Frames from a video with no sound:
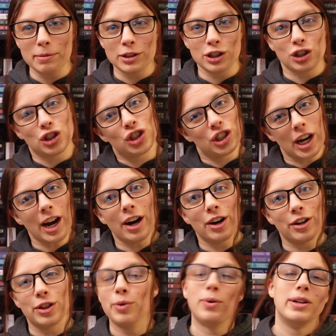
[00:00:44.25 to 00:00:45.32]
but just
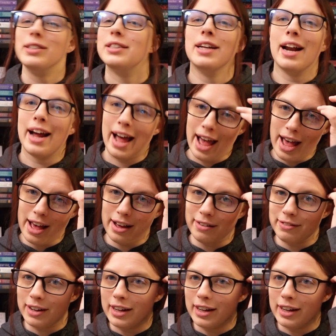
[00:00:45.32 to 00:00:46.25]
share the ones that I have.